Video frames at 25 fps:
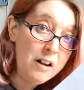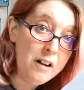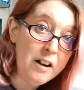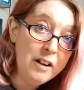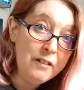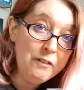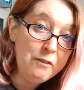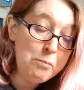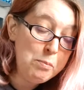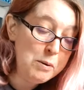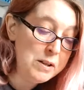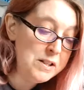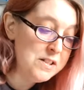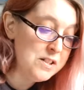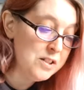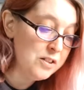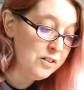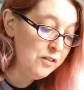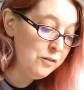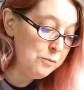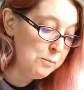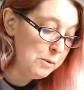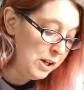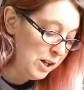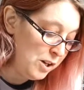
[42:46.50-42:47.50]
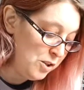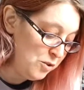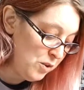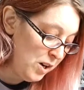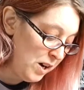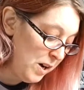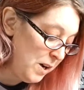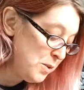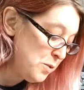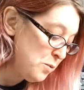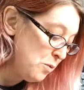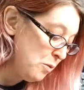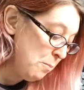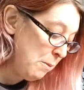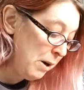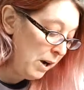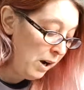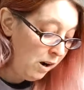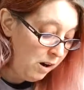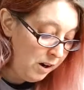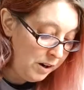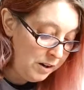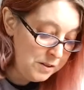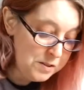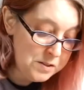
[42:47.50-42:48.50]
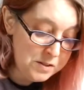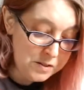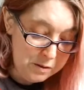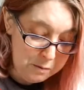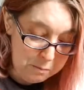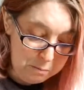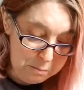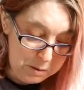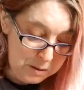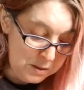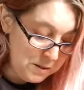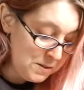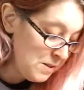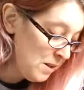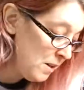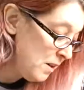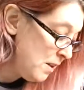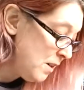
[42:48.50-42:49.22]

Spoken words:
I've printed off my address with my IOS numbers,